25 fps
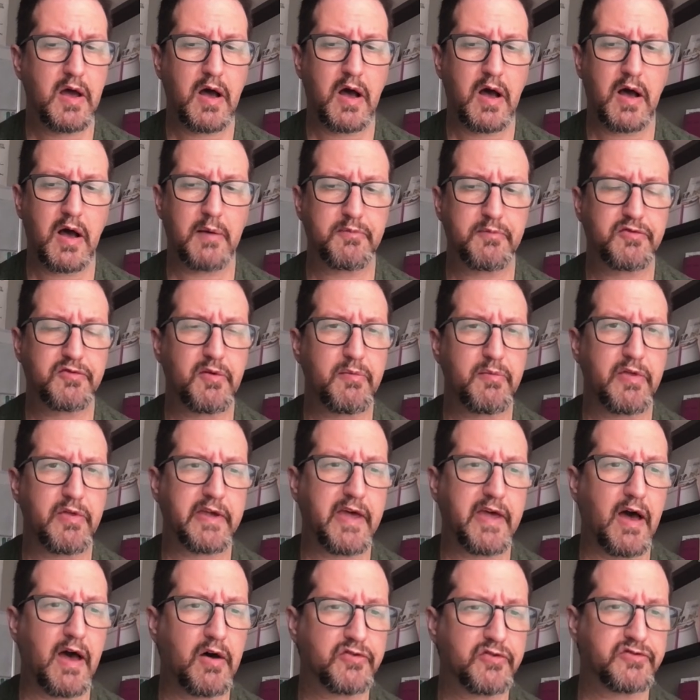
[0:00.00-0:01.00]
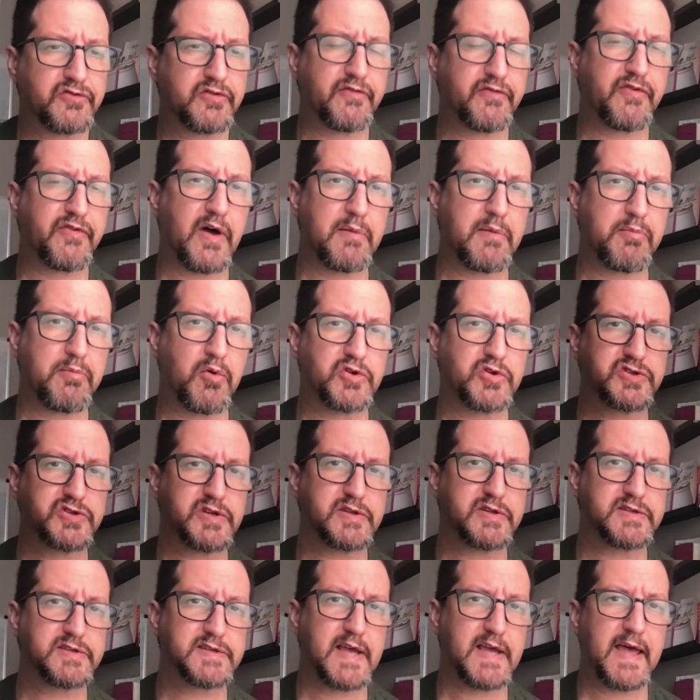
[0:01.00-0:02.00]
some of the calcified
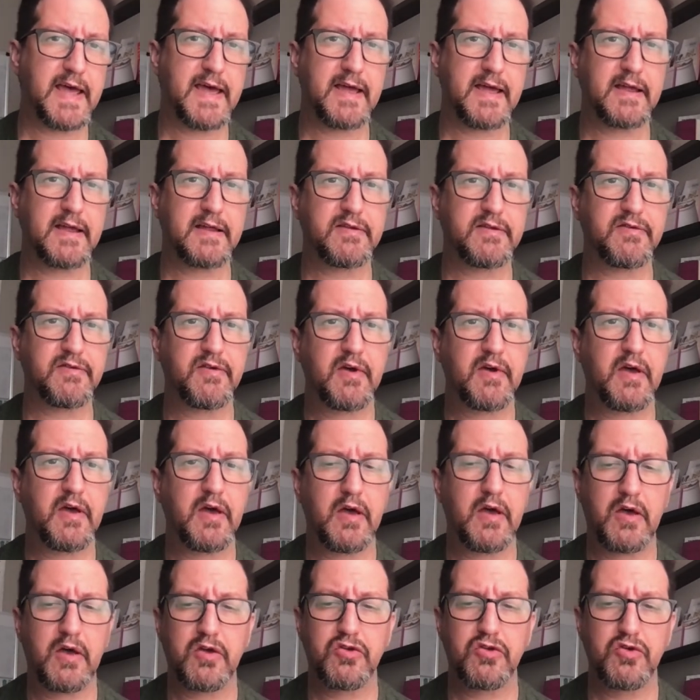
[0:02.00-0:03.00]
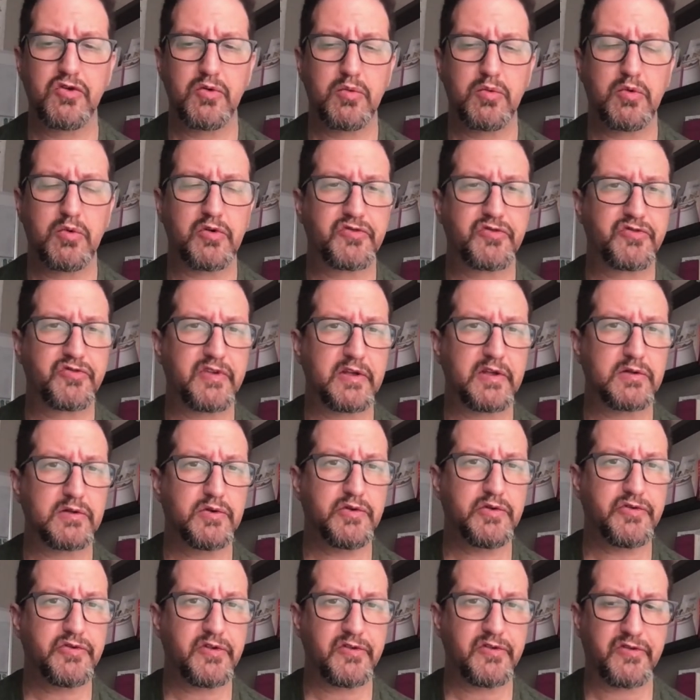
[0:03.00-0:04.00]
portions, and you will see
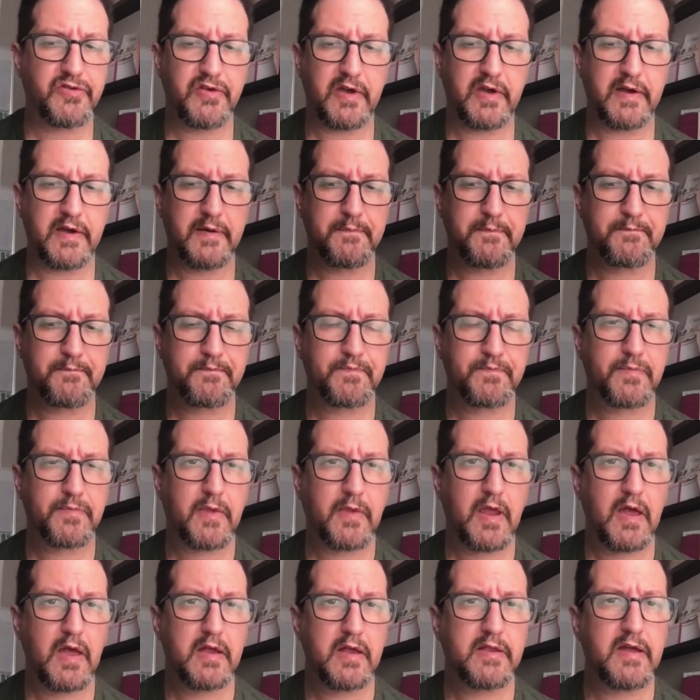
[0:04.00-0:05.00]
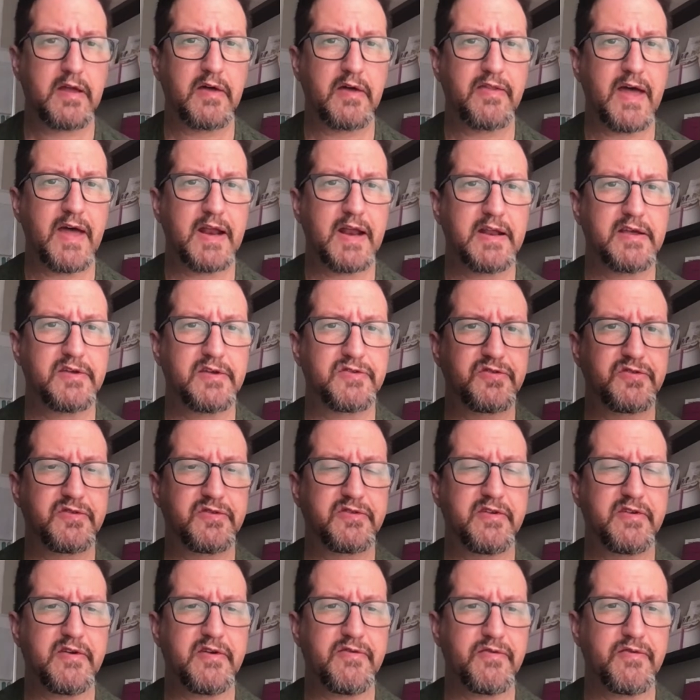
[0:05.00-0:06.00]
lucency. Now, that is
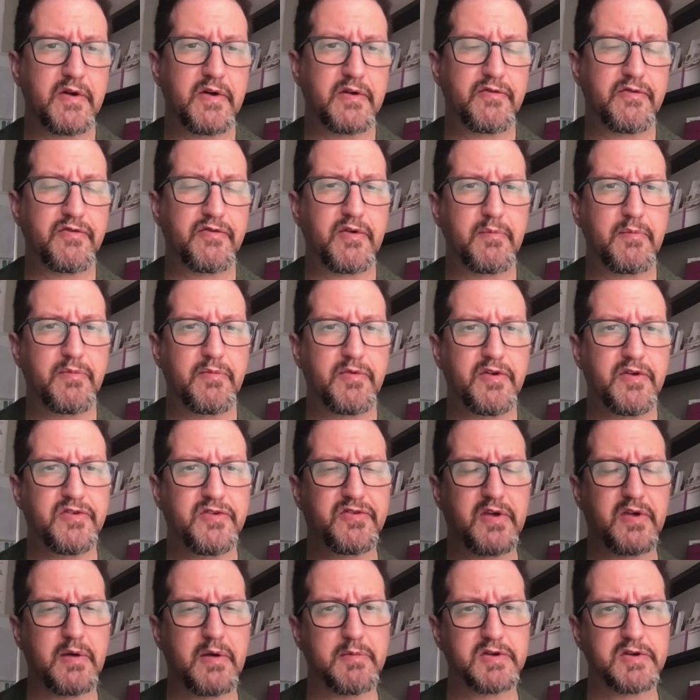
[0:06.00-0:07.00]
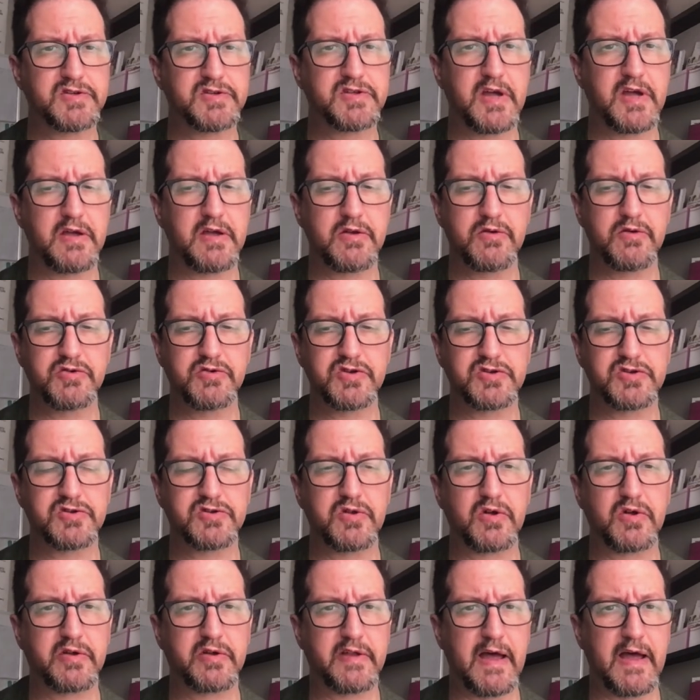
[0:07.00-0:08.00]
different from this image that you just
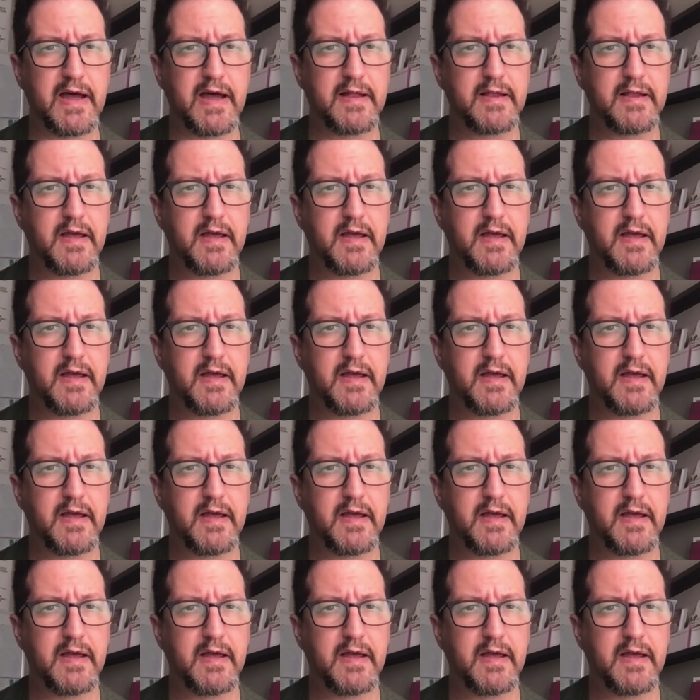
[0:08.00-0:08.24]
looked at,